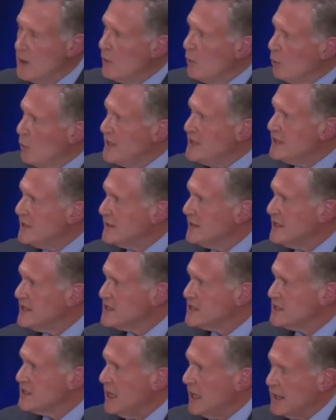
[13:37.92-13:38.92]
We did
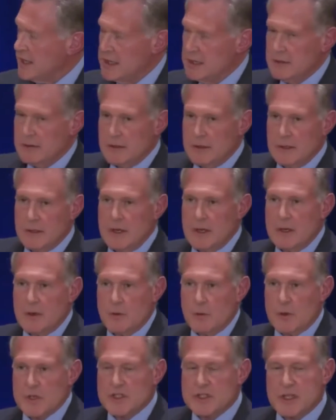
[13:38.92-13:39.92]
this study,
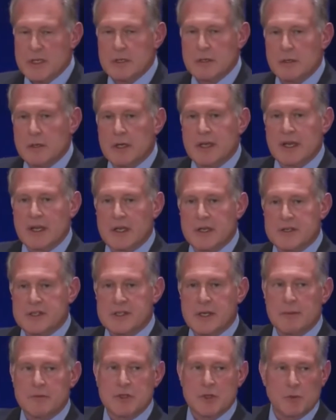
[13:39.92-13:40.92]
which didn't look at
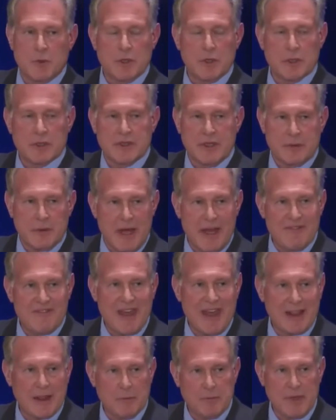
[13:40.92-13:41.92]
consumption, we looked at
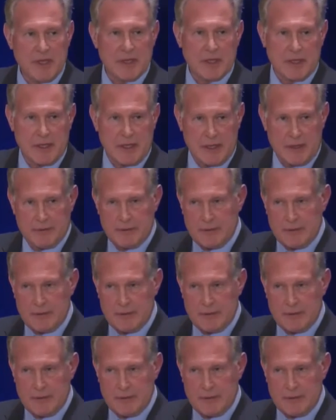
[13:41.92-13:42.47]
availability